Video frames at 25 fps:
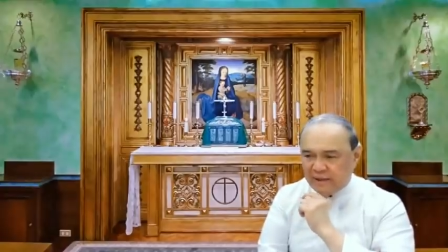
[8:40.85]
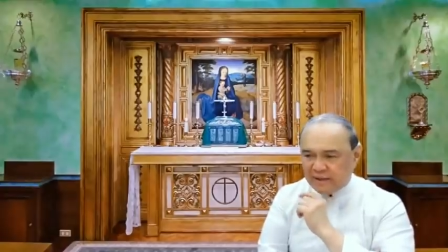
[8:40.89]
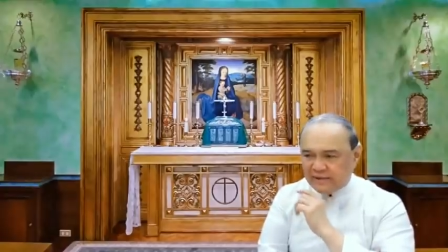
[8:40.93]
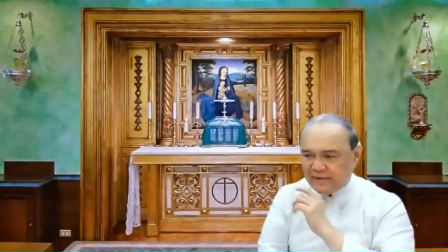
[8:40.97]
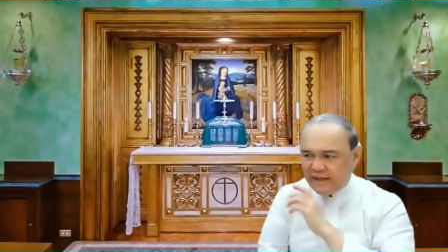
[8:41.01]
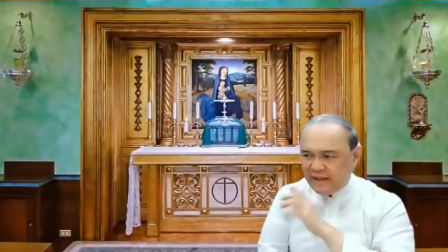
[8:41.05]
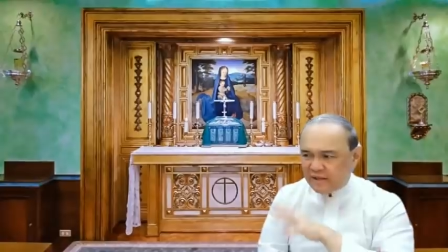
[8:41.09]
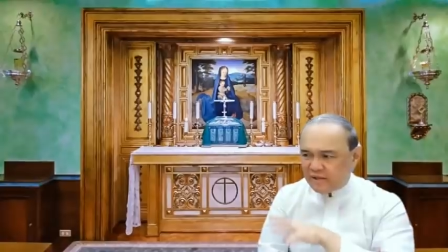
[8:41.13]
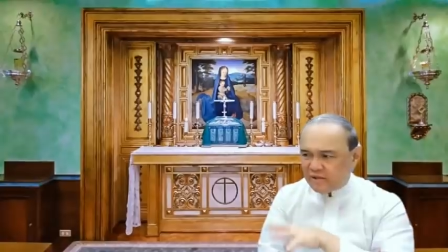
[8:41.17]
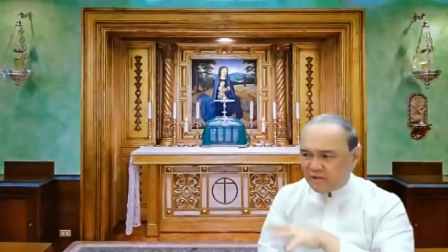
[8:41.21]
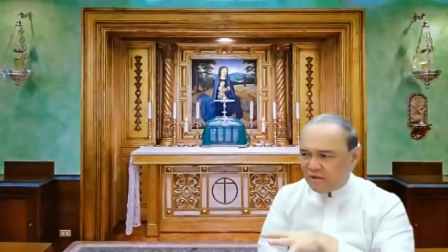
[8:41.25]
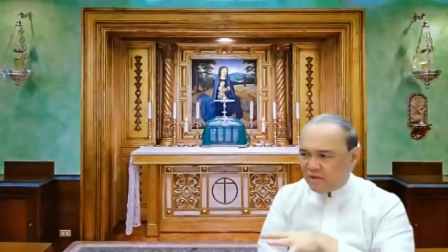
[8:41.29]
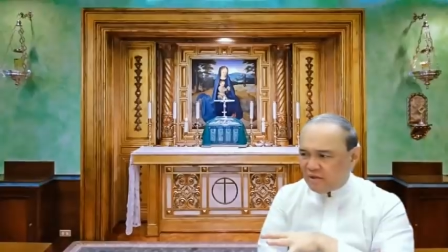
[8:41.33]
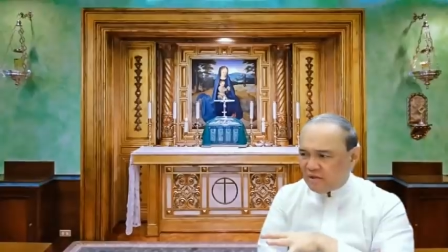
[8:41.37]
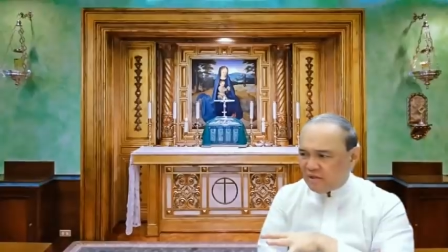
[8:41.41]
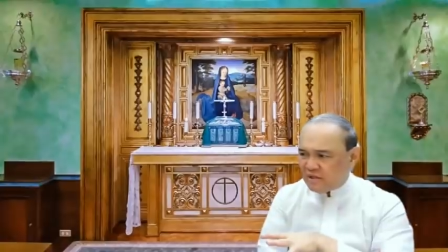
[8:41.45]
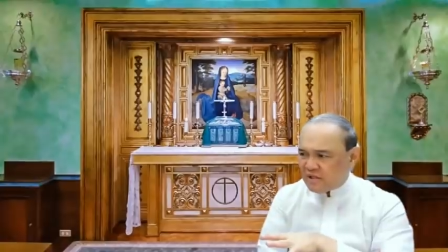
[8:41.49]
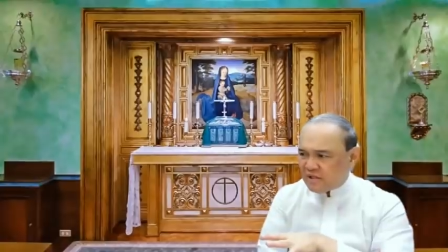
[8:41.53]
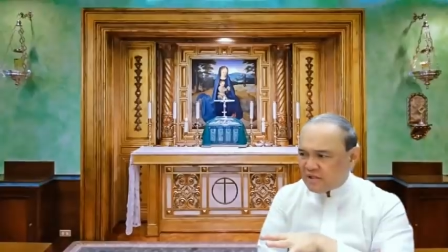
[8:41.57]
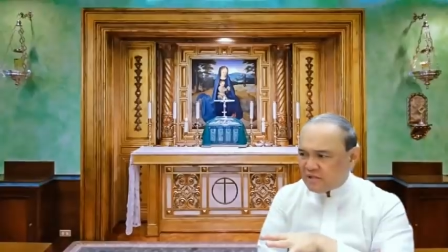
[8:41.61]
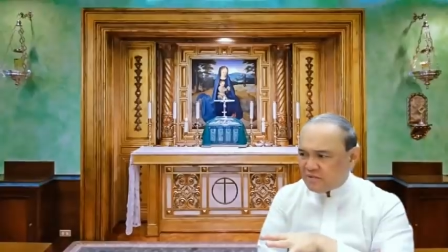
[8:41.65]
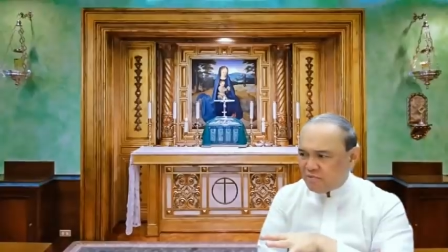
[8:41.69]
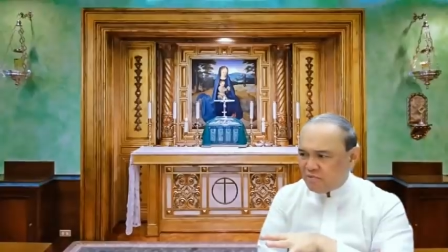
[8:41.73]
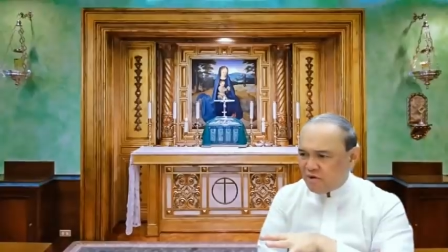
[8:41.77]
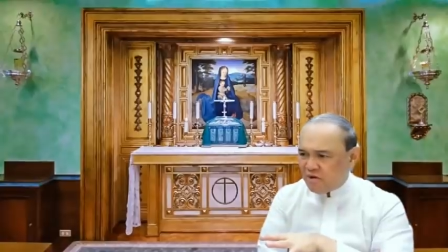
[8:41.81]
tecton
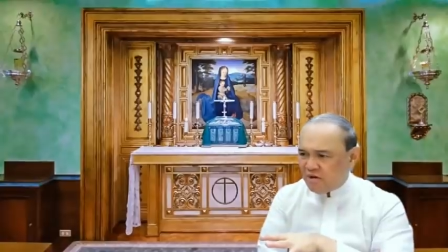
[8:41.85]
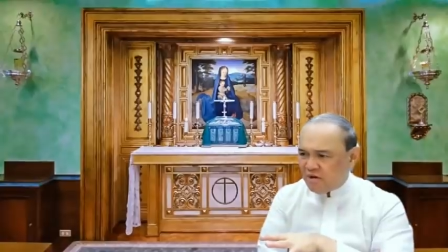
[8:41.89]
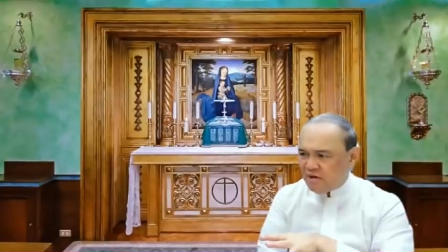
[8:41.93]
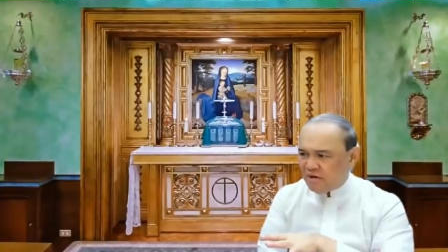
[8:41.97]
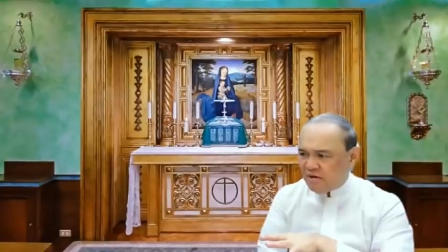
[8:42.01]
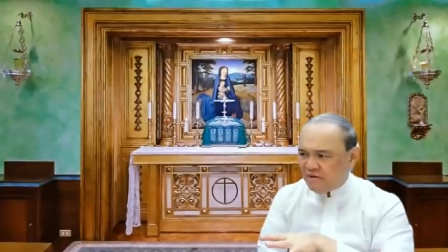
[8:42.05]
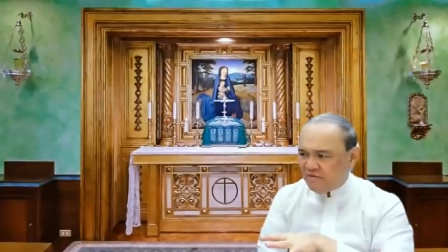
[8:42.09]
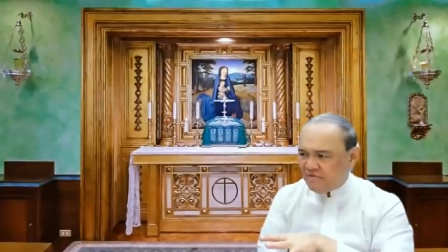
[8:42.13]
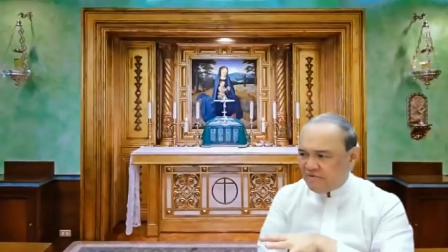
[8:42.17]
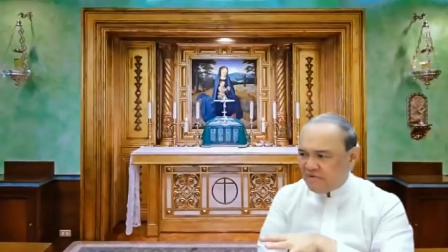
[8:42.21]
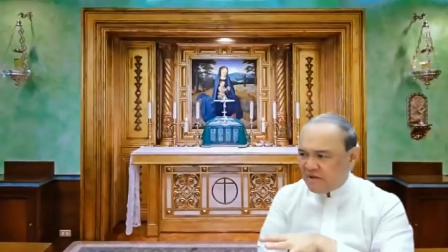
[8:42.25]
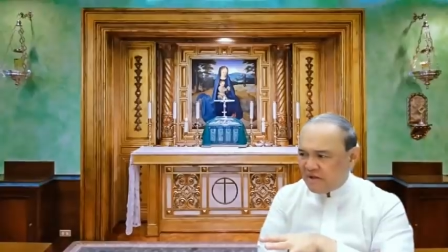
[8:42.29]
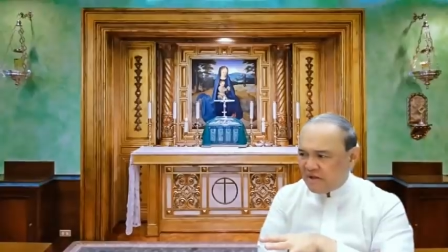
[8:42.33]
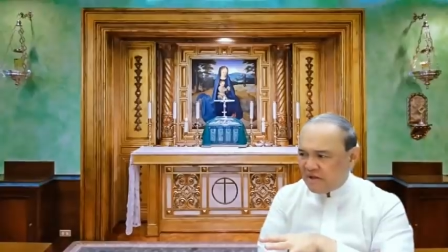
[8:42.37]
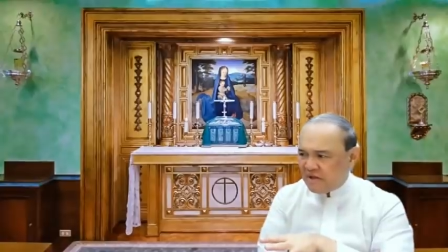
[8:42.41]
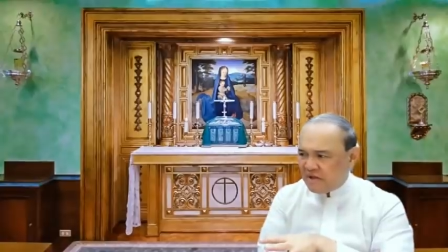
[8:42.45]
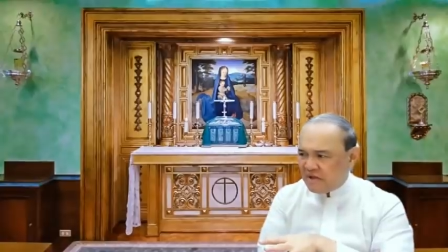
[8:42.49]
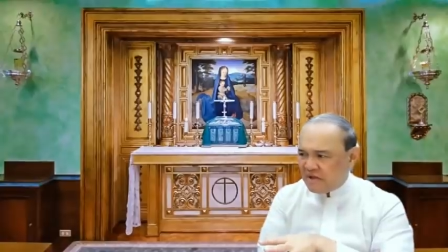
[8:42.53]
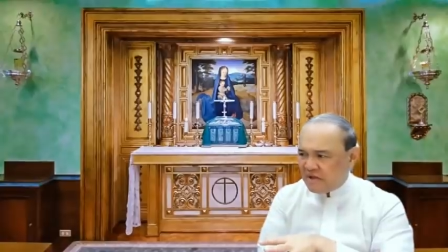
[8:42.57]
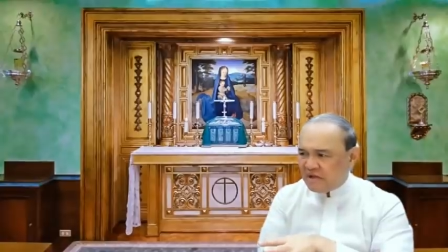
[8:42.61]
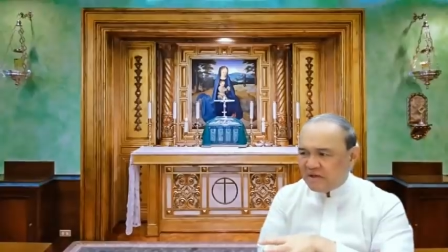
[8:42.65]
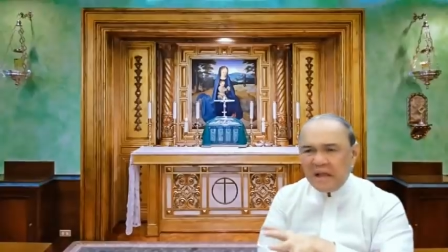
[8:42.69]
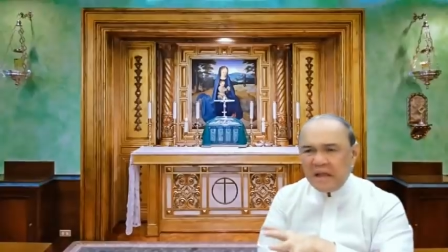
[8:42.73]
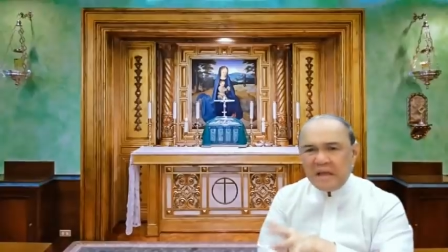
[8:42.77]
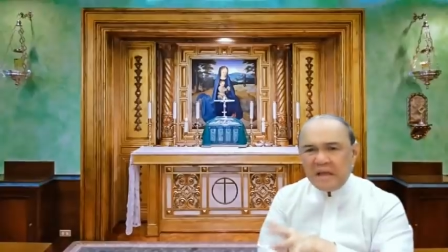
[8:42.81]
is more of a,
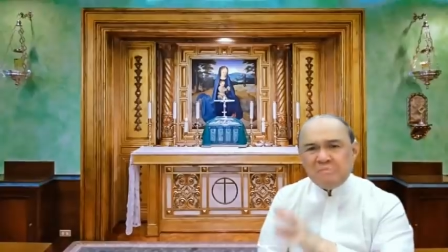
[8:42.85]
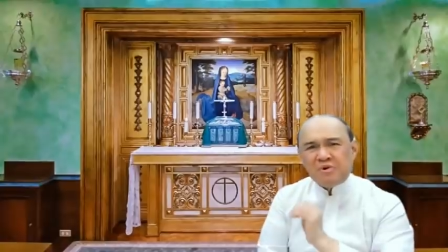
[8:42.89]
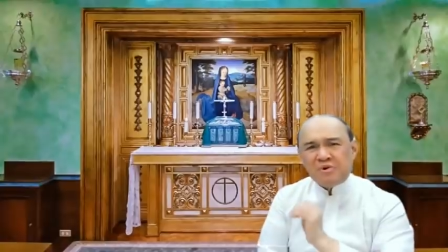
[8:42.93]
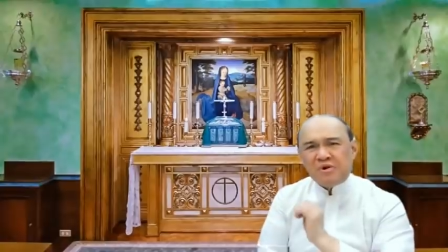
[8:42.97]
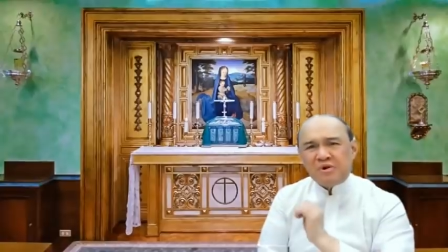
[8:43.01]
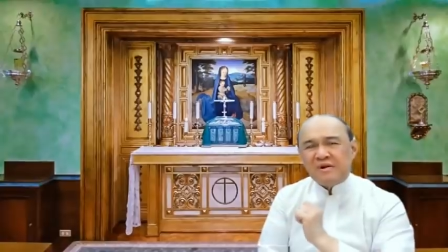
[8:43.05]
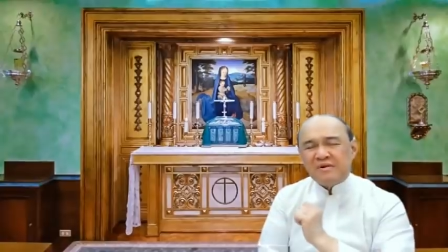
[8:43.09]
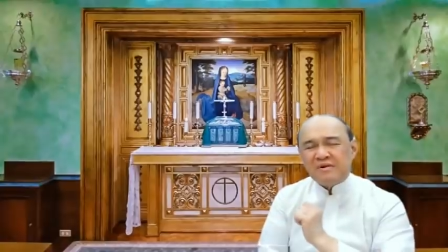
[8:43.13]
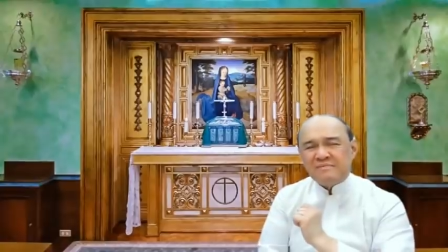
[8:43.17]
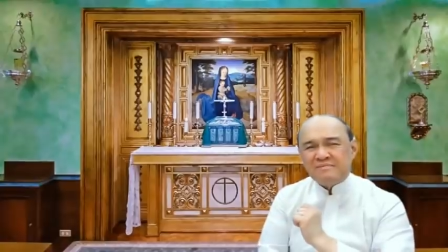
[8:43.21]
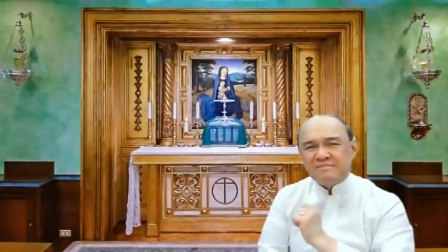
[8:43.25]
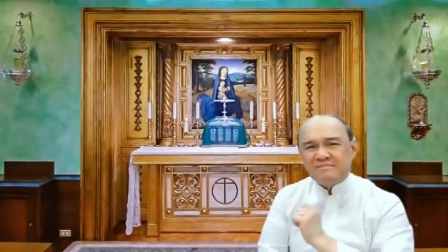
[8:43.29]
a laborer.